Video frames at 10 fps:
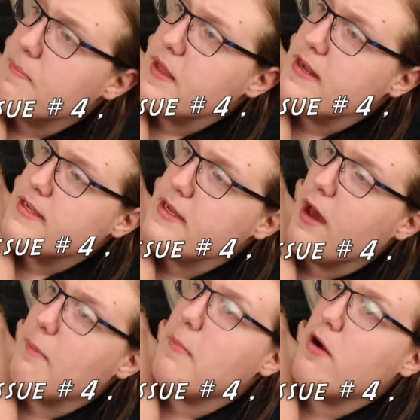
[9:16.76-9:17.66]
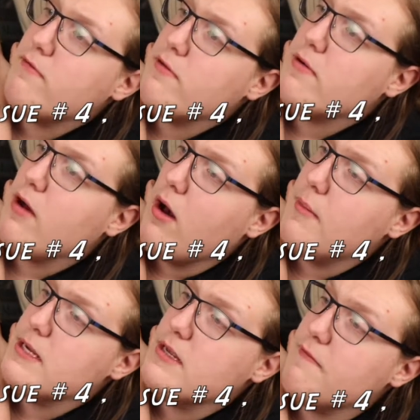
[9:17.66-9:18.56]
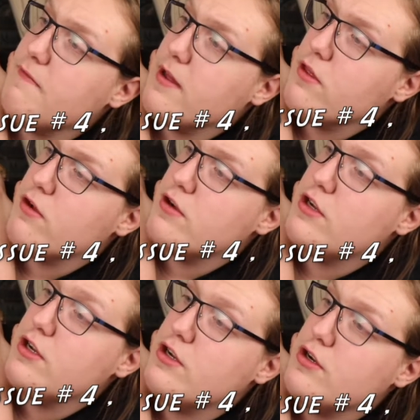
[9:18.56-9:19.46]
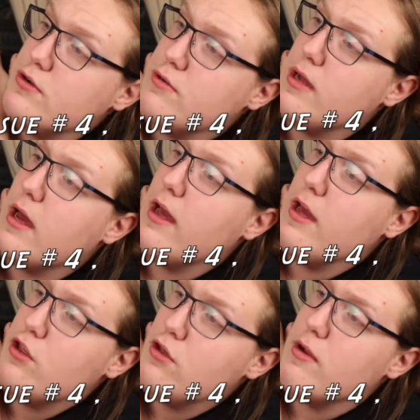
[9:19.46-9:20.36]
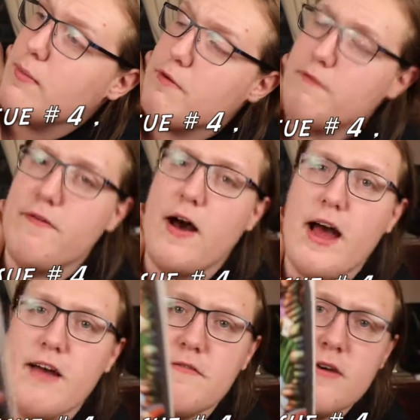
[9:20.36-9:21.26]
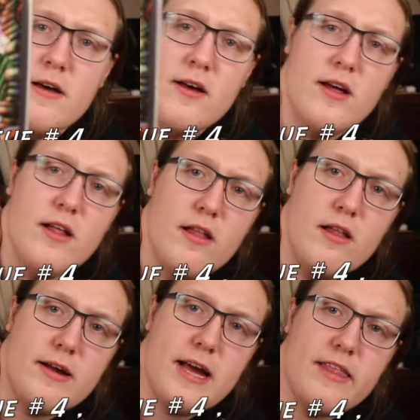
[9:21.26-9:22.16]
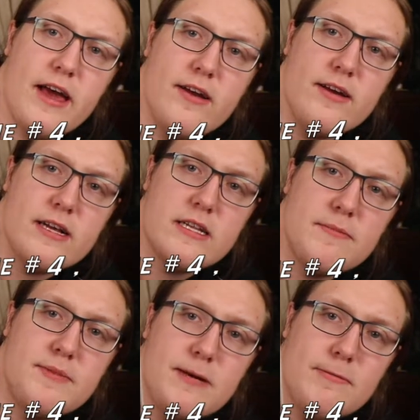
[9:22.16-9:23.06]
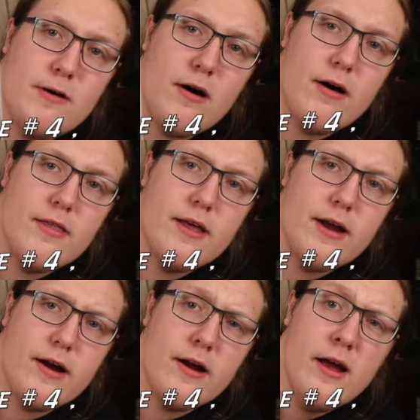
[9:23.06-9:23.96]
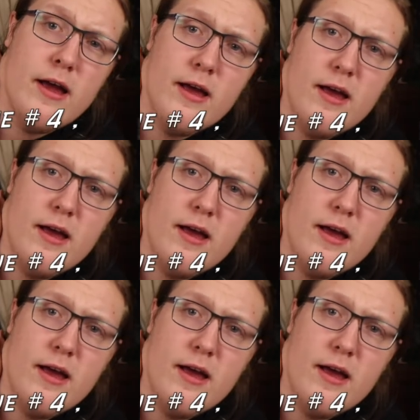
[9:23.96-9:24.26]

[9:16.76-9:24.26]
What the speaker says: It's the Marvel Comics Avengers June issue number 5. Look at that. You got some people on there.